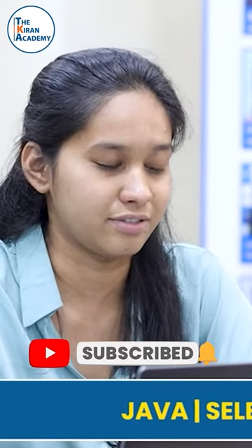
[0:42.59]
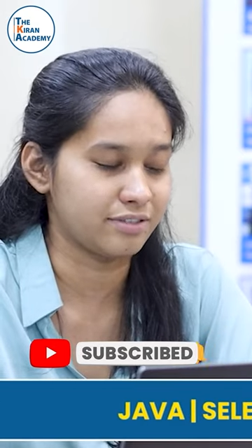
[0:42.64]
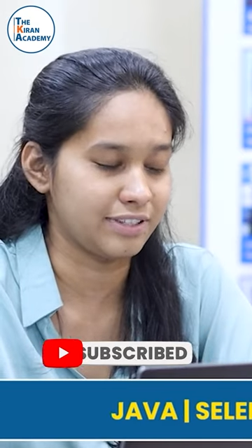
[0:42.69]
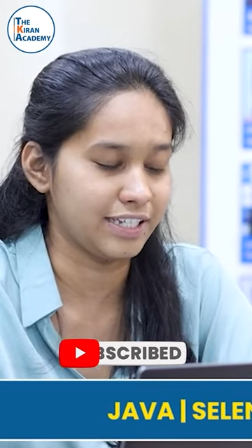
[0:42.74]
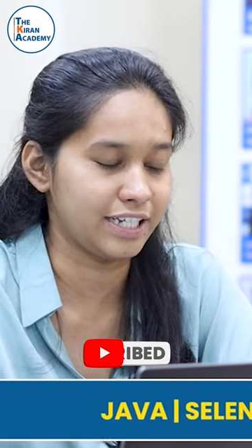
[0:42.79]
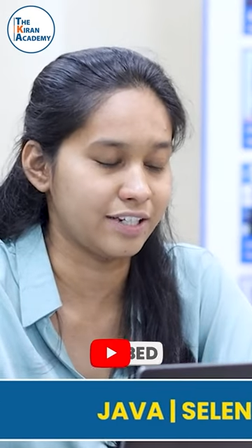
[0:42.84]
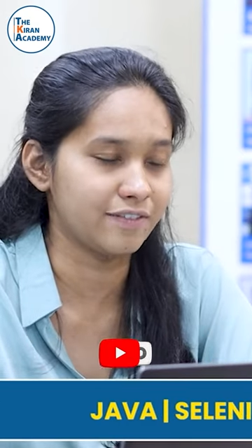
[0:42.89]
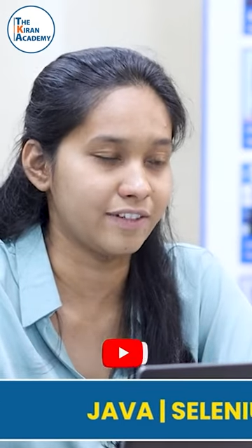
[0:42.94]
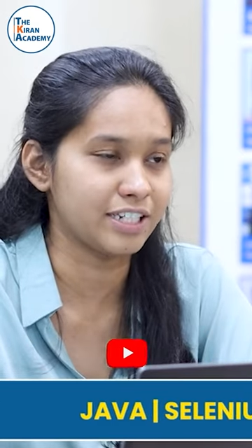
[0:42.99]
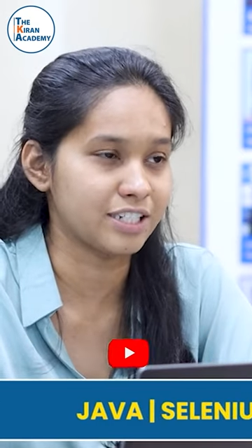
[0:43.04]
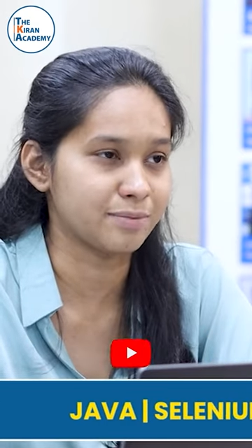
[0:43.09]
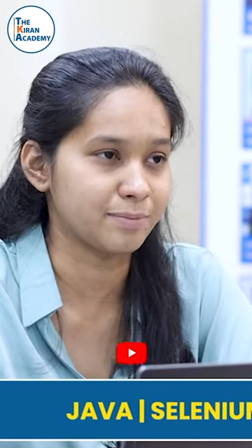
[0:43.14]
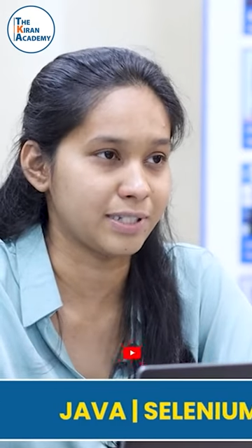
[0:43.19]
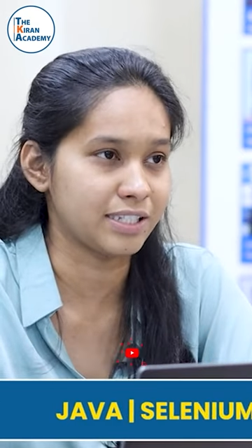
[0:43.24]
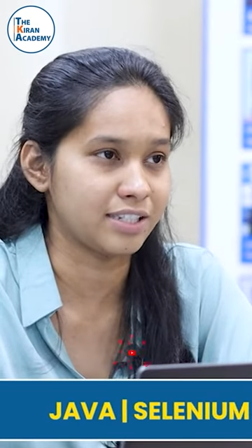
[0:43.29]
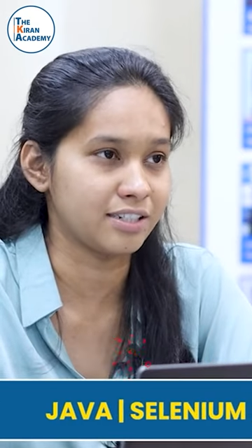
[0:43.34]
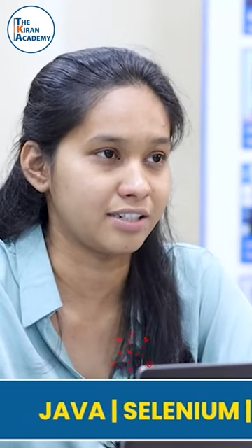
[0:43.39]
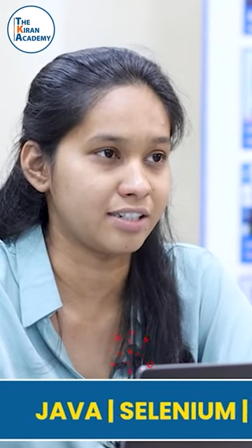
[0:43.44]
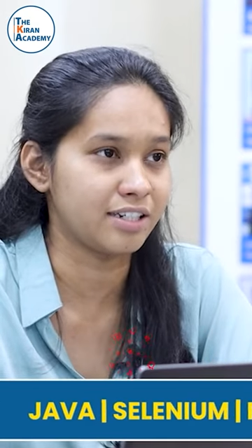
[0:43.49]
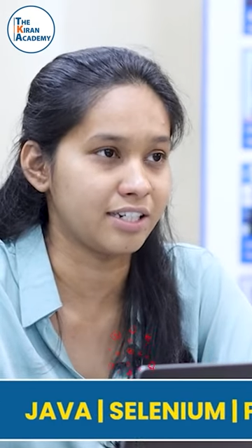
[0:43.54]
equals
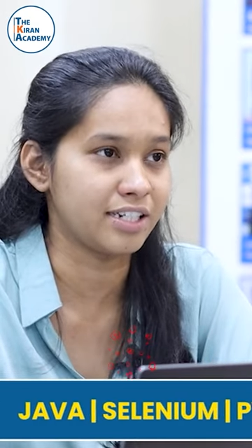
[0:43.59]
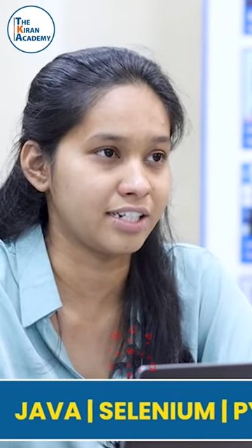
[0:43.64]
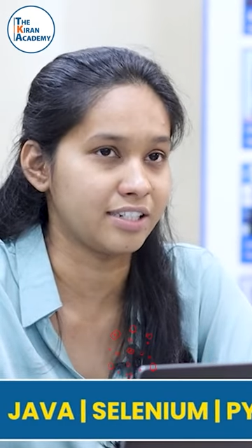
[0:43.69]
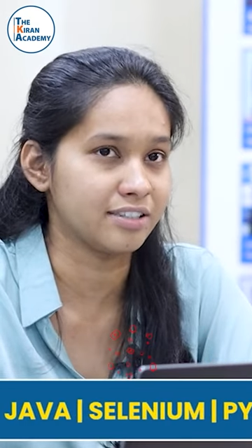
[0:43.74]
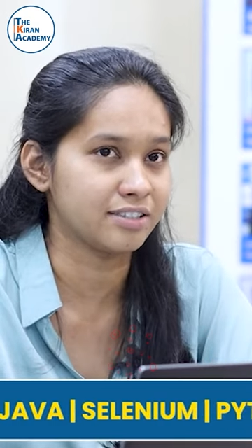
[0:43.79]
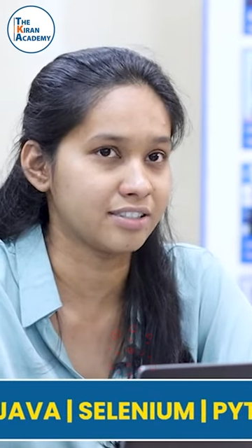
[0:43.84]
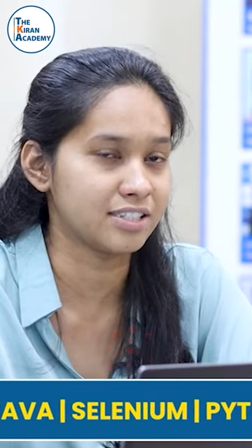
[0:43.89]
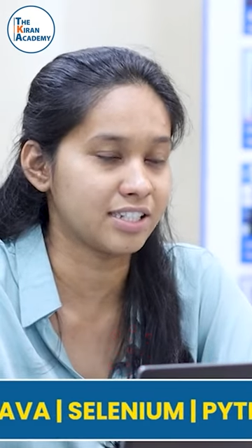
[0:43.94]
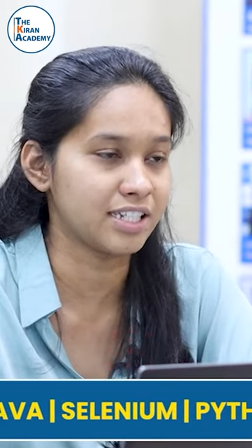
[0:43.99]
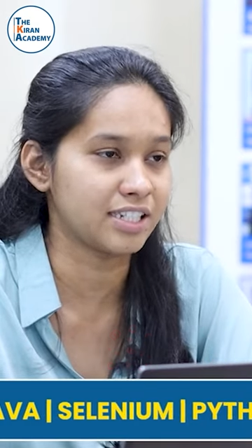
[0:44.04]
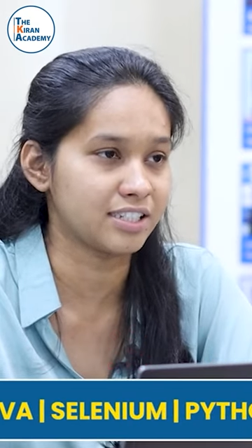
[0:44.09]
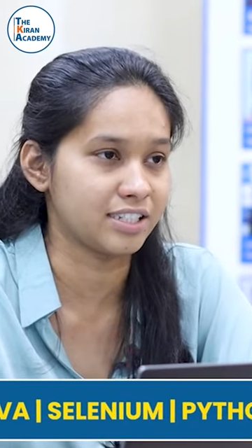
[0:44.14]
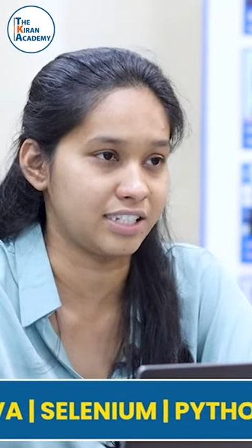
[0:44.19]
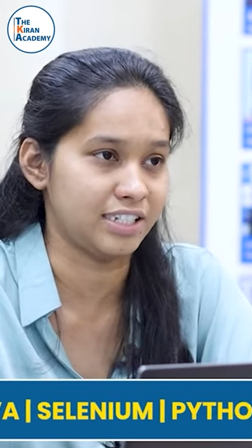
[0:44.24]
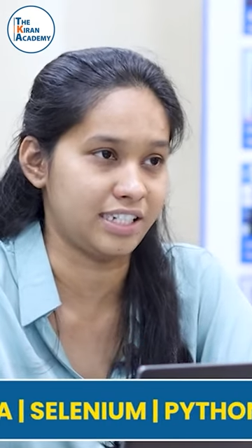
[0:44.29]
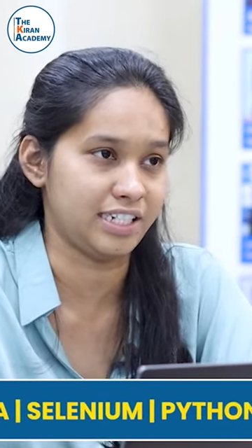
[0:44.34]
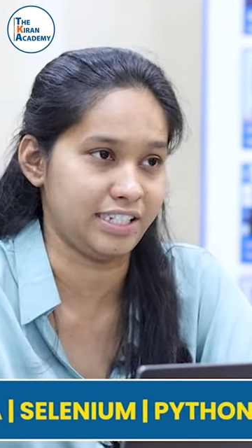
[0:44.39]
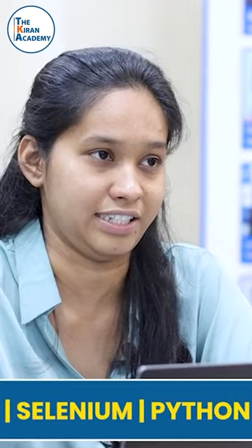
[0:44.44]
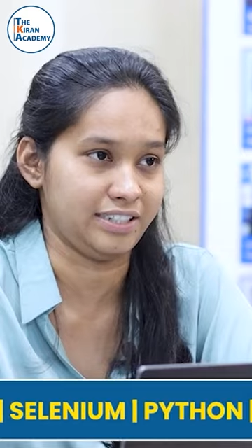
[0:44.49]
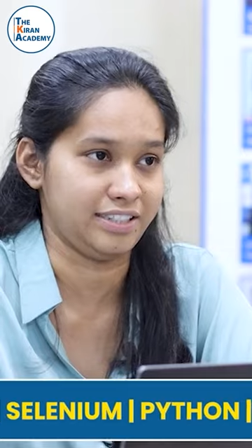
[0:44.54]
method returns the
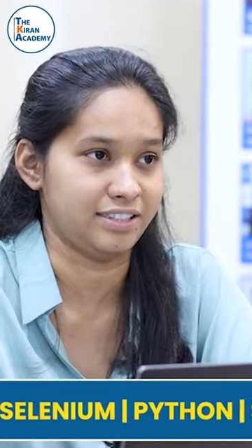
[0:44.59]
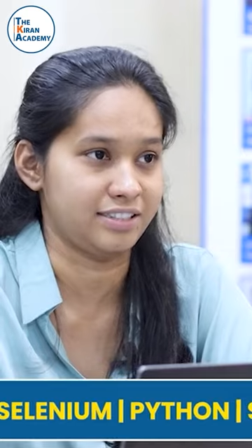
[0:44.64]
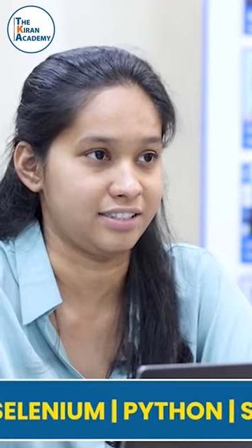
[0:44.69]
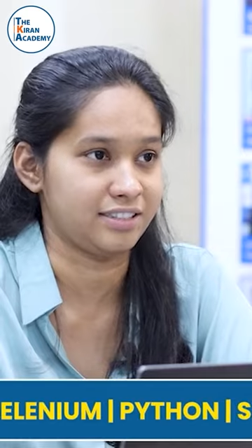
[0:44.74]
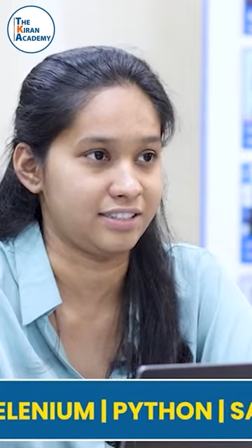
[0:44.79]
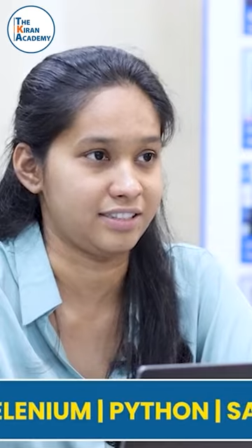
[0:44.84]
content.